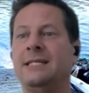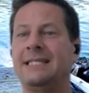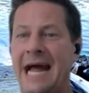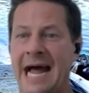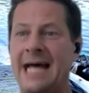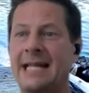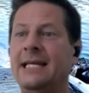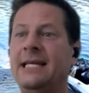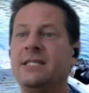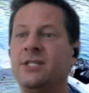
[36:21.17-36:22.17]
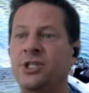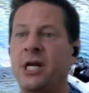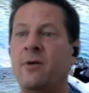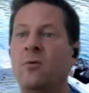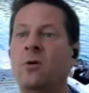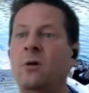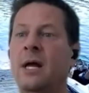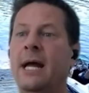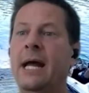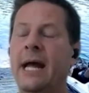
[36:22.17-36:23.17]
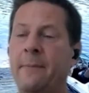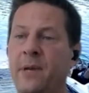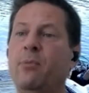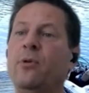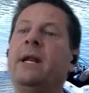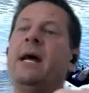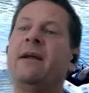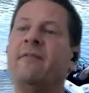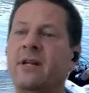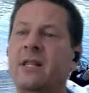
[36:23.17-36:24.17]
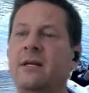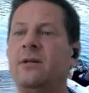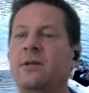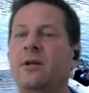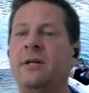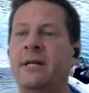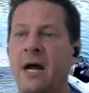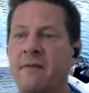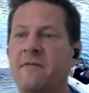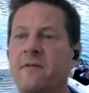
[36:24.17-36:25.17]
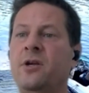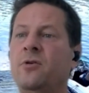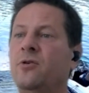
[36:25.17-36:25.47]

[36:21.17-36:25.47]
It's athletes in general, and people that had everything done for you.